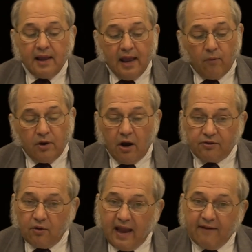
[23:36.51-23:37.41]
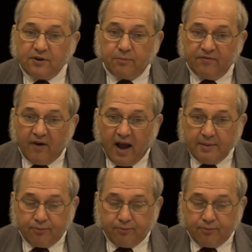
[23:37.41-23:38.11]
And we also have to provide